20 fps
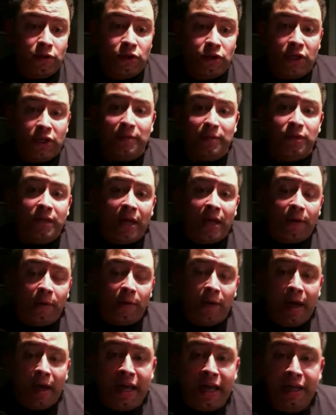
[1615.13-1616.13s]
cheap
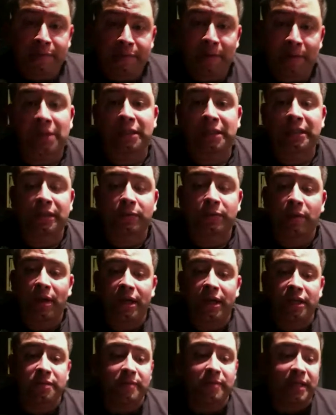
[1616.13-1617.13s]
shot-wise,
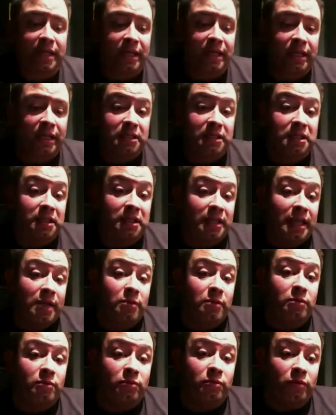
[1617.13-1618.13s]
penalty-wise, because
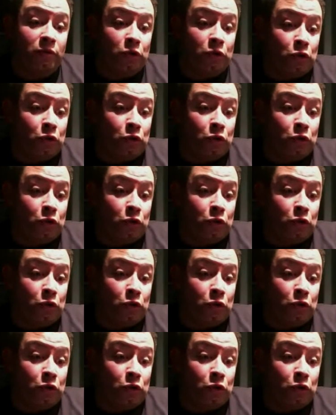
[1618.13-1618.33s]
they